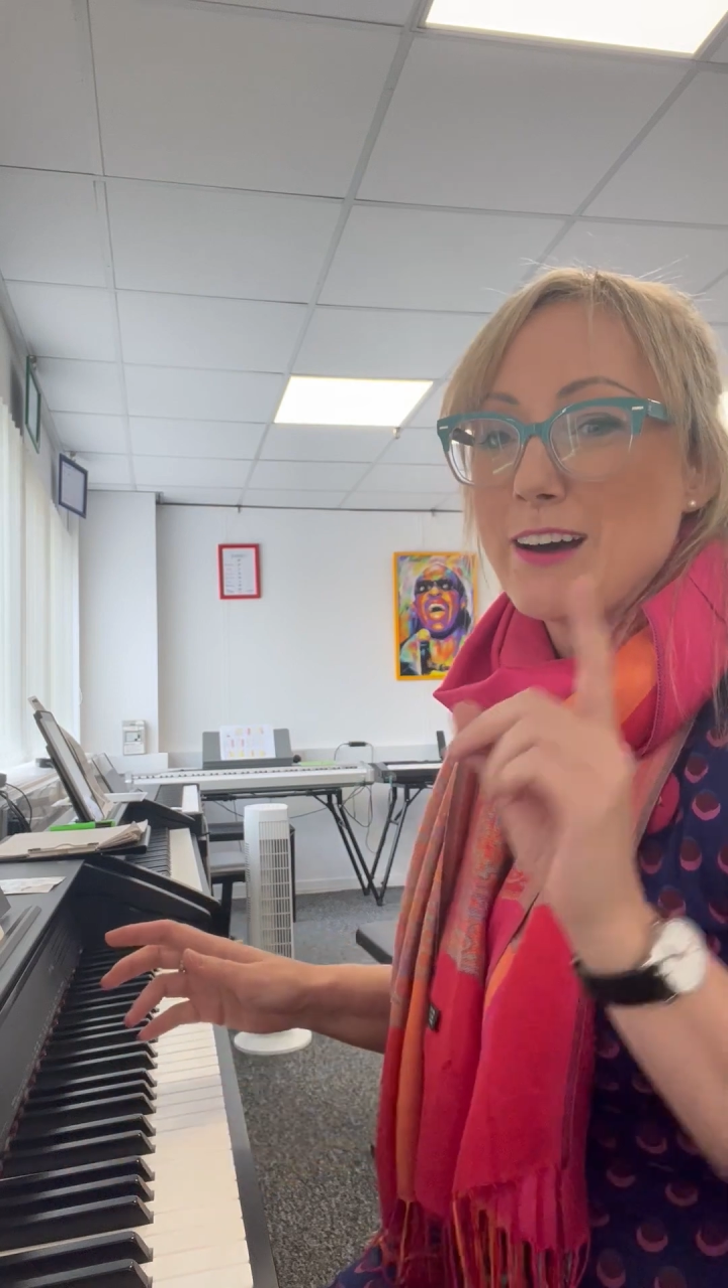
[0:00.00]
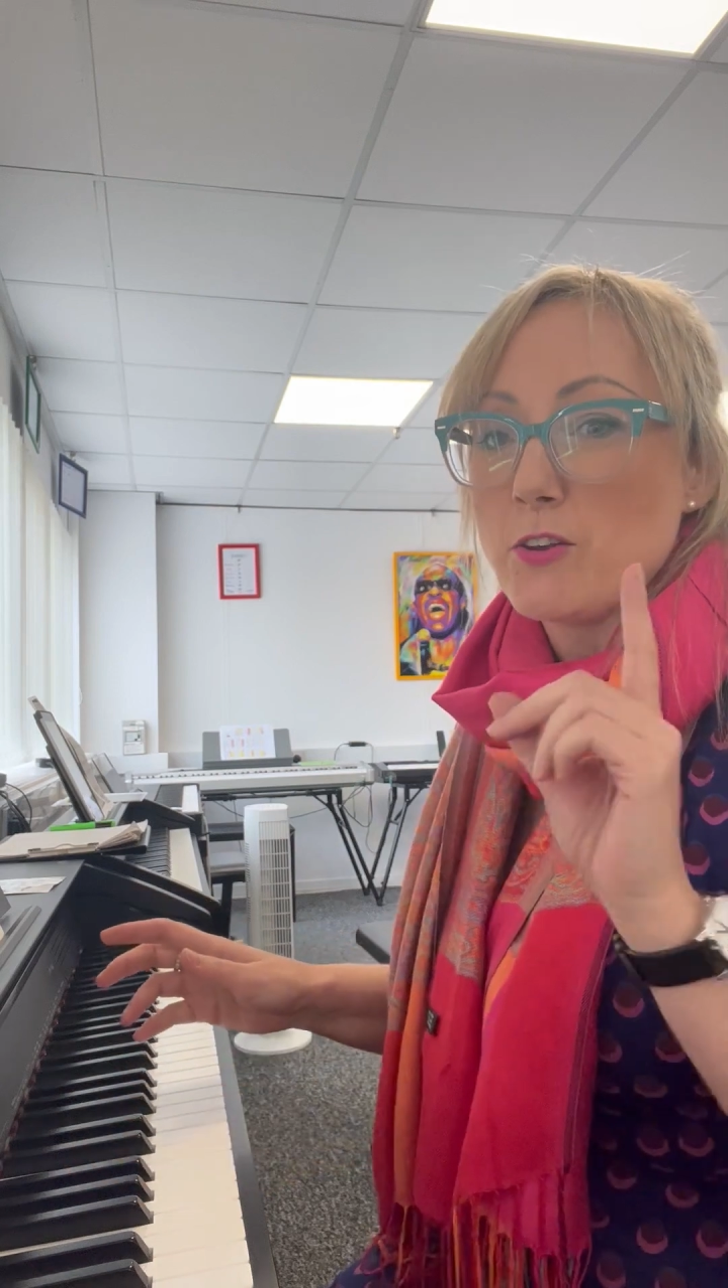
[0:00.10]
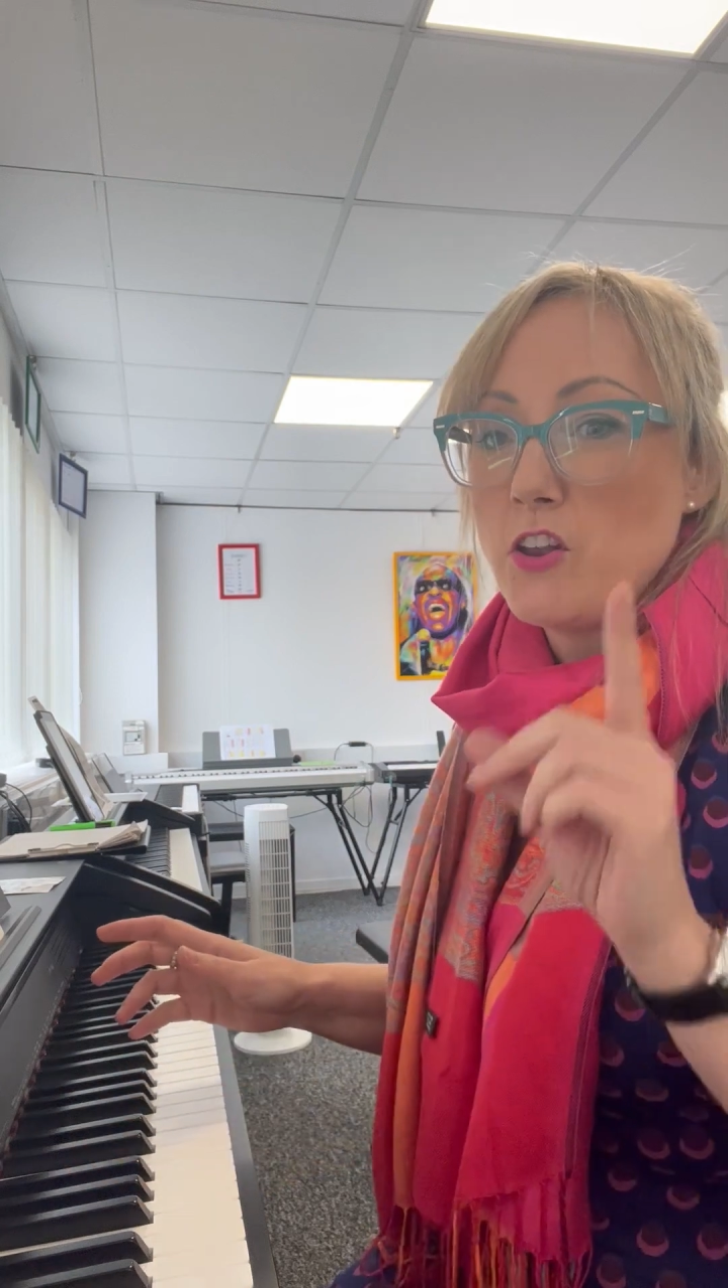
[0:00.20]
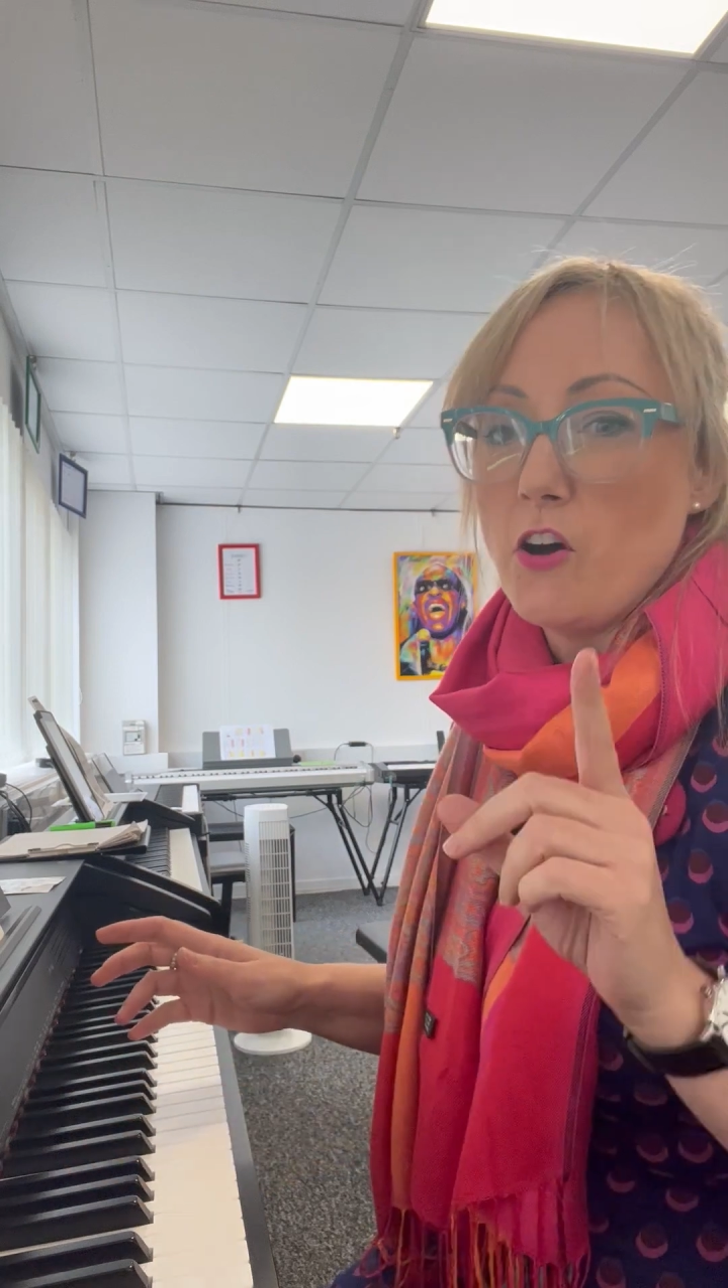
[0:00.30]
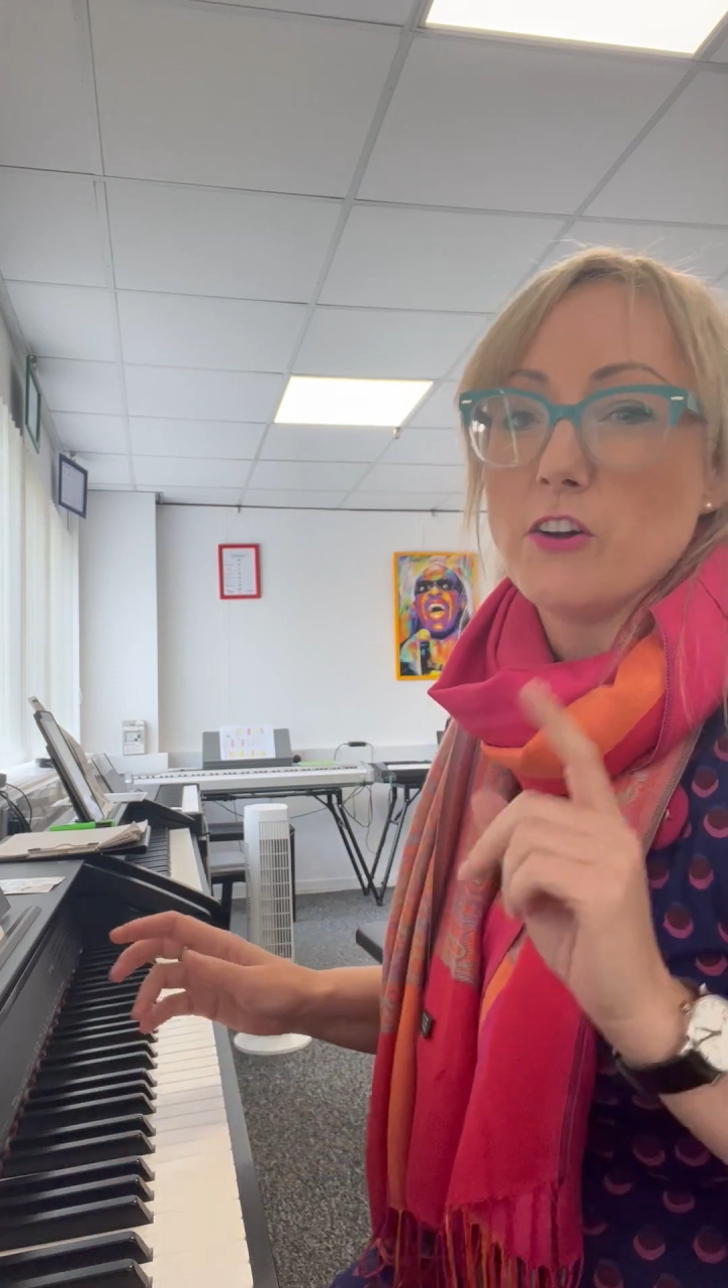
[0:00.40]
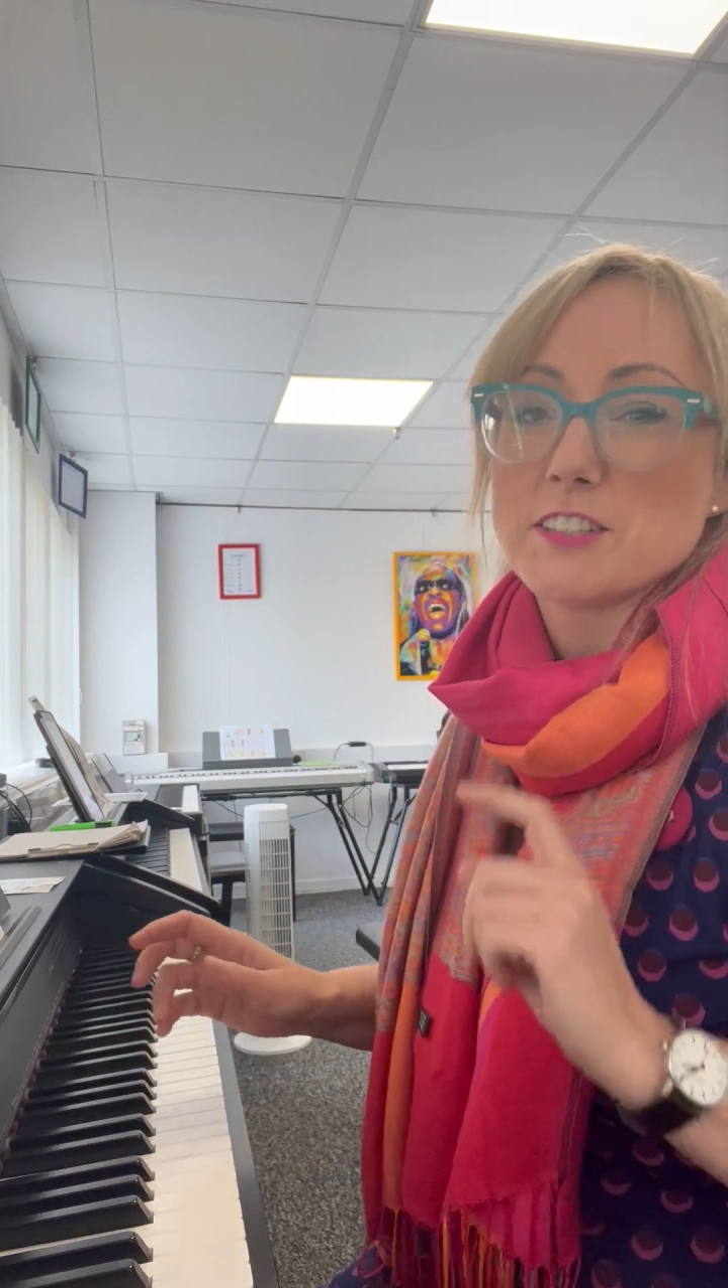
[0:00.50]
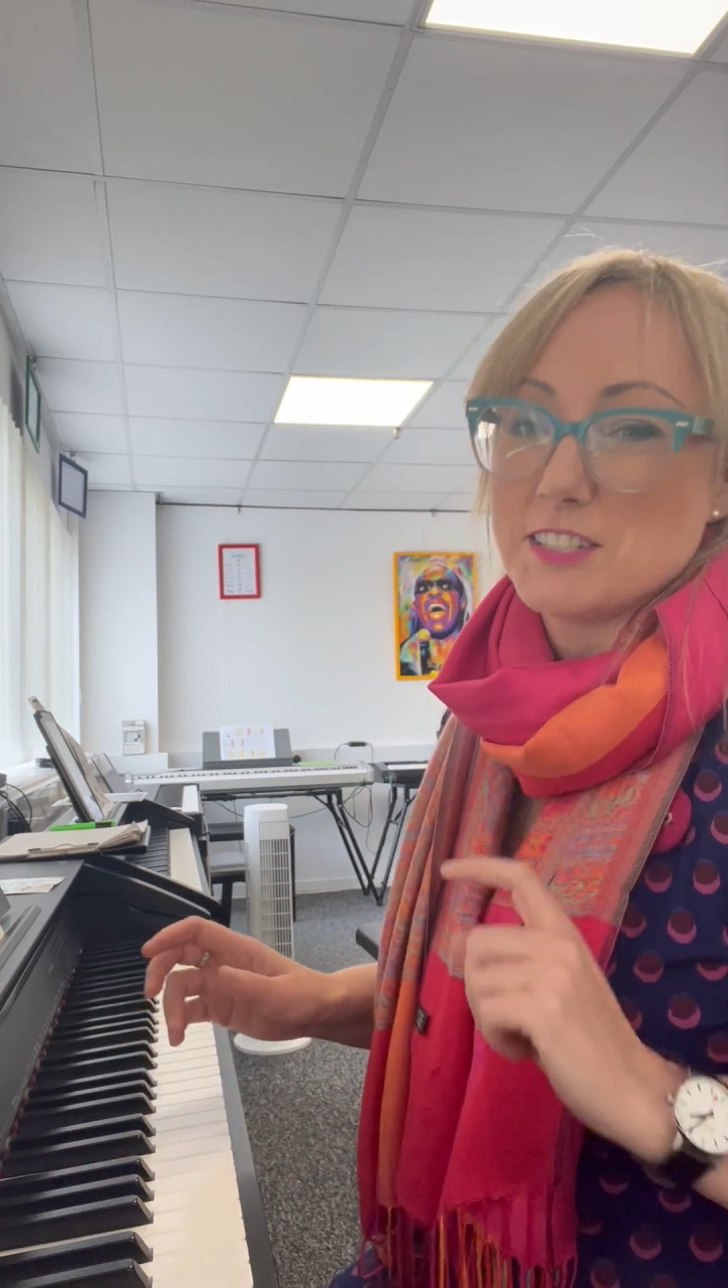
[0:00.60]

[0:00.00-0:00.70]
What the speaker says: not